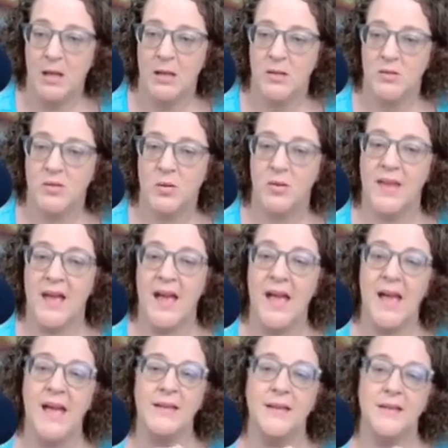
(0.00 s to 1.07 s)
So
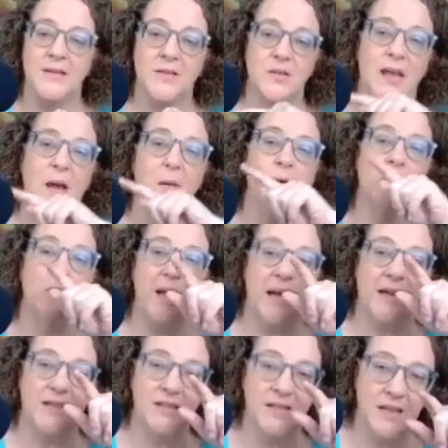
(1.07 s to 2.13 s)
now we go
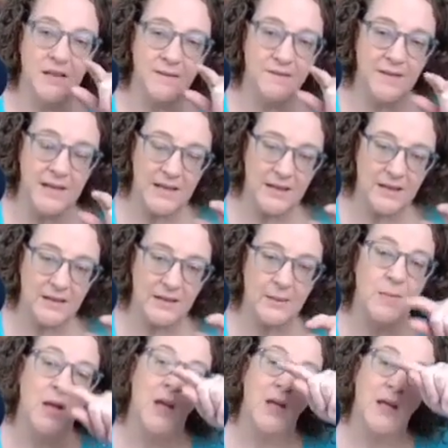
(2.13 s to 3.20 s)
back into the infinity
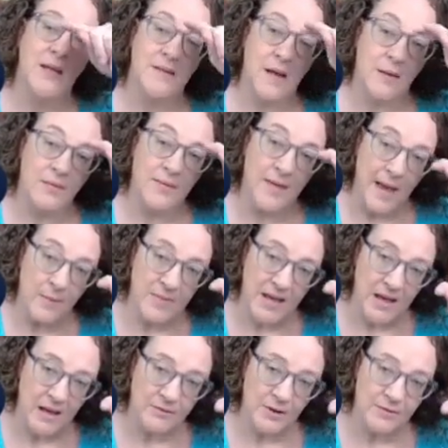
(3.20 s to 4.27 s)
loop. Now that
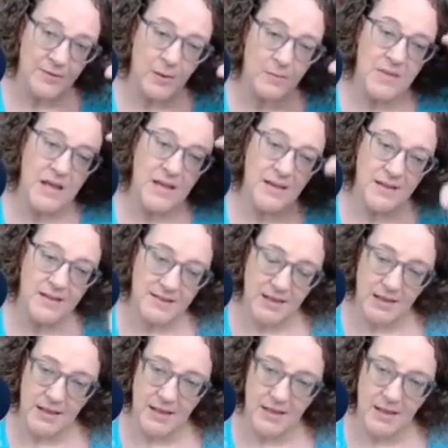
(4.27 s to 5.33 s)
behavior from me is
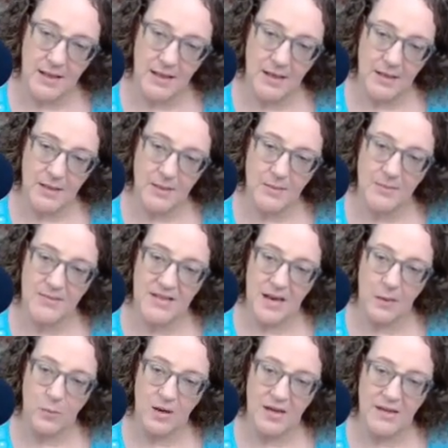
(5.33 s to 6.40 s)
going to hit him
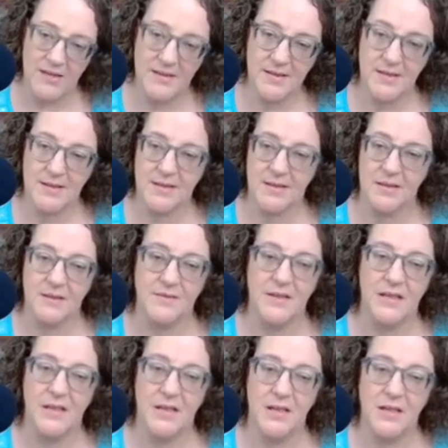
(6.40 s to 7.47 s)
down where he's sensitive
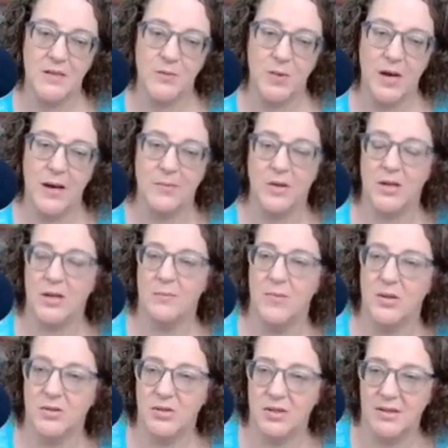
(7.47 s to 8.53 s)
in his primary
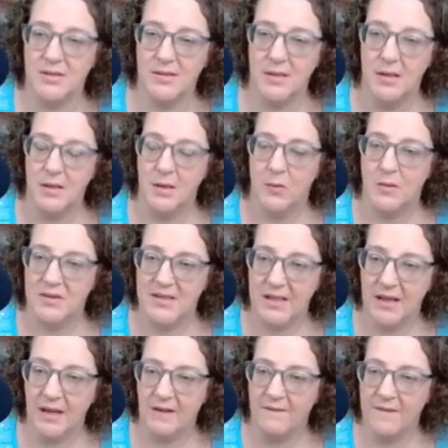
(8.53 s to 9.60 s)
emotions. What's he
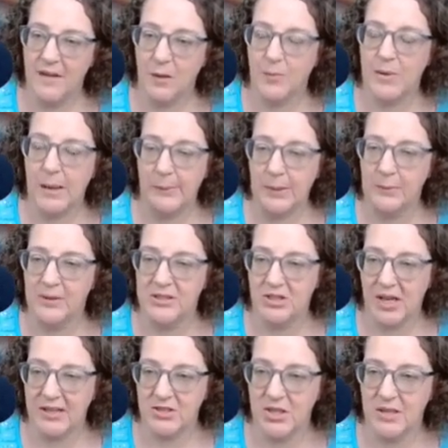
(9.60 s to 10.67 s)
going to feel? Probably
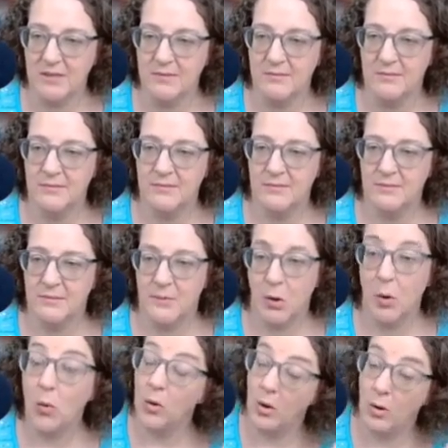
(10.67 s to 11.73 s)
rejection
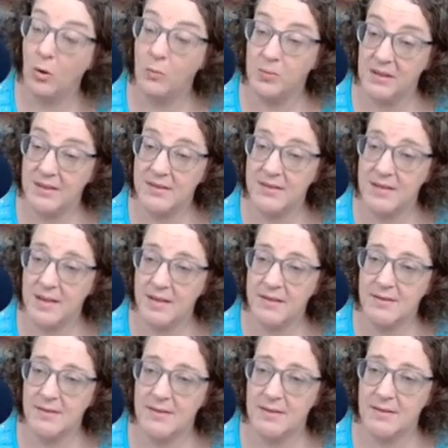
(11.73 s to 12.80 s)
or
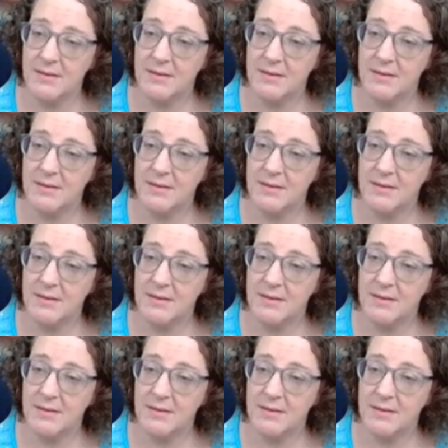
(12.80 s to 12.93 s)
hopelessness.